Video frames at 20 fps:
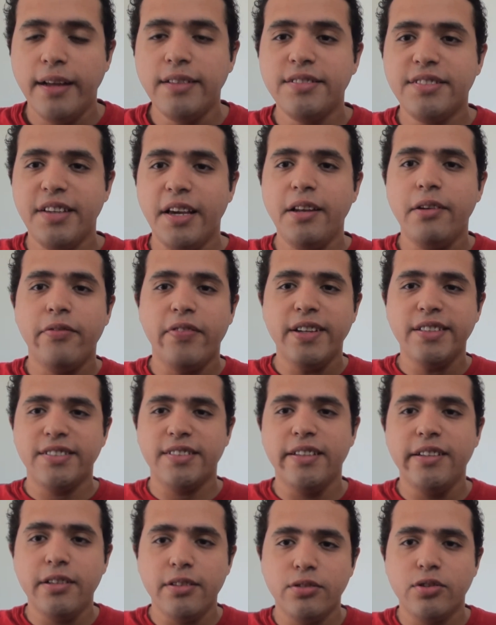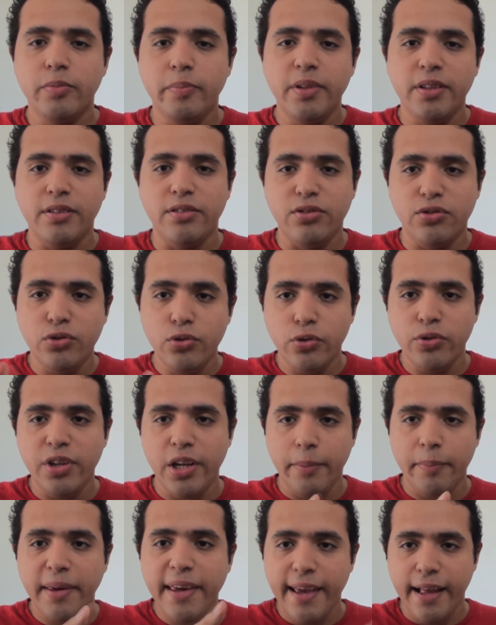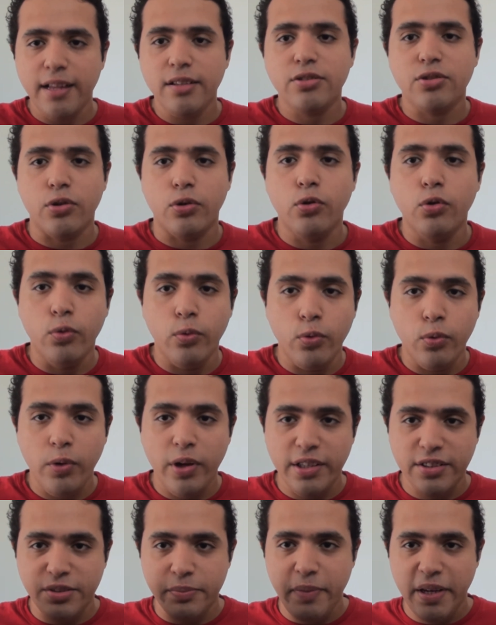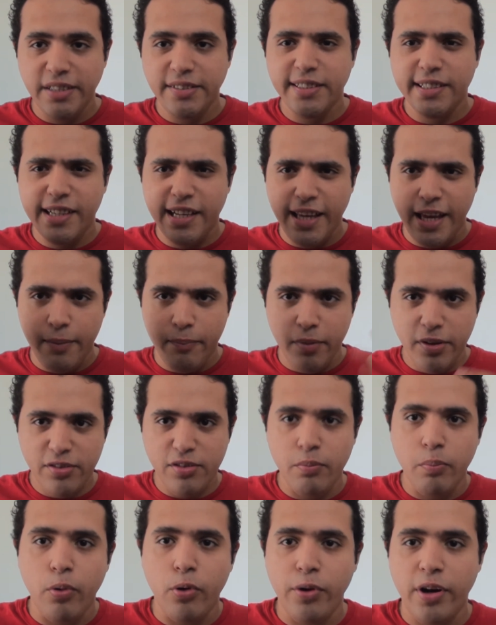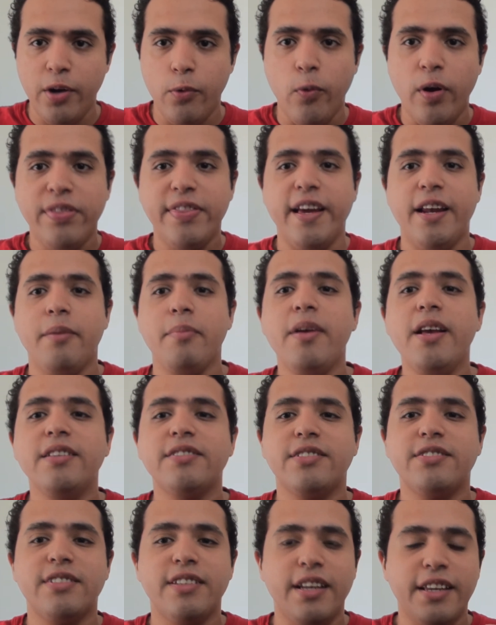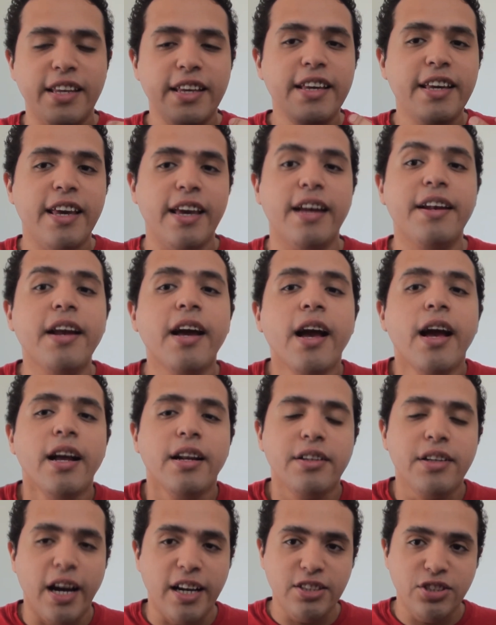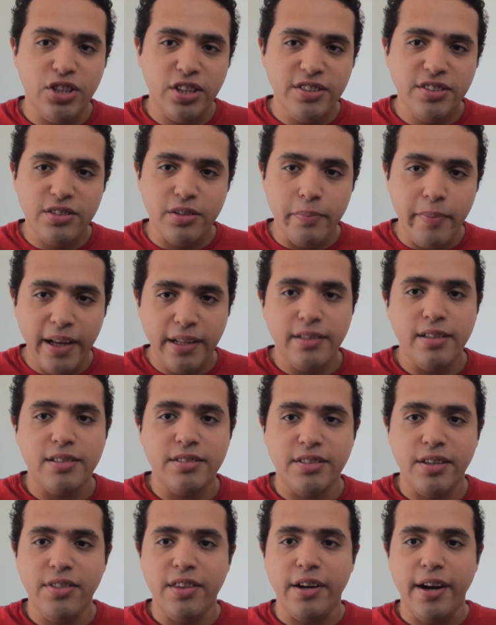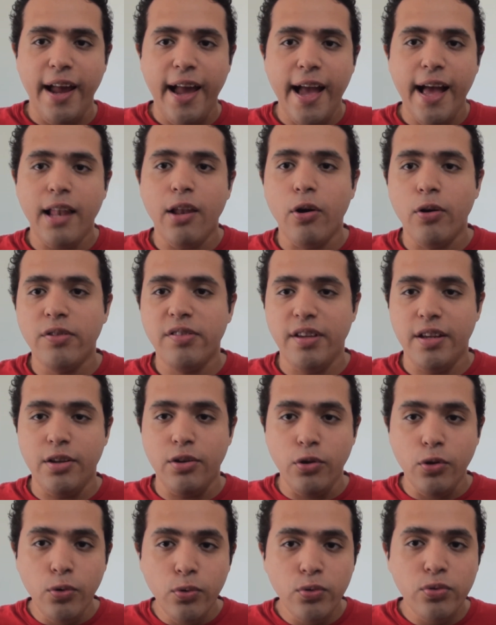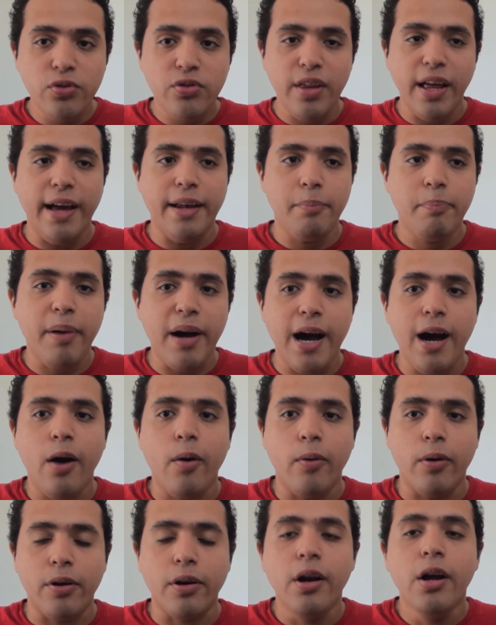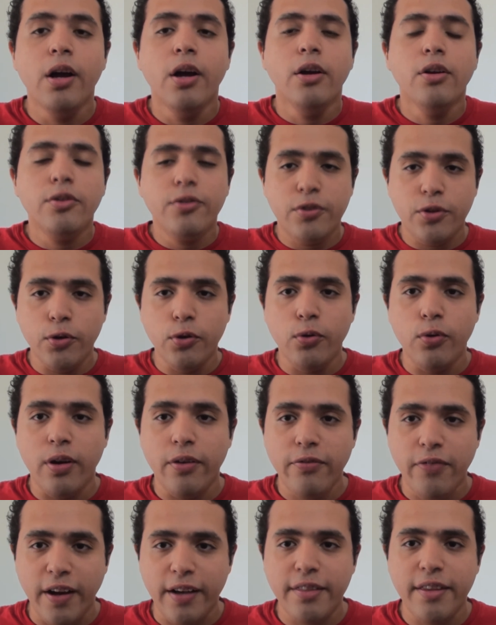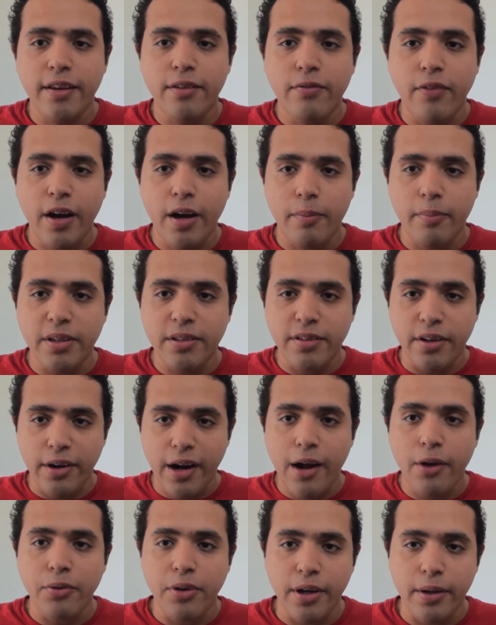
Insane events lead her to meet this dude named Kelser who is basically a Mistborn, and what that means is that he can digest metals and their alloys and use that power to affect the environment around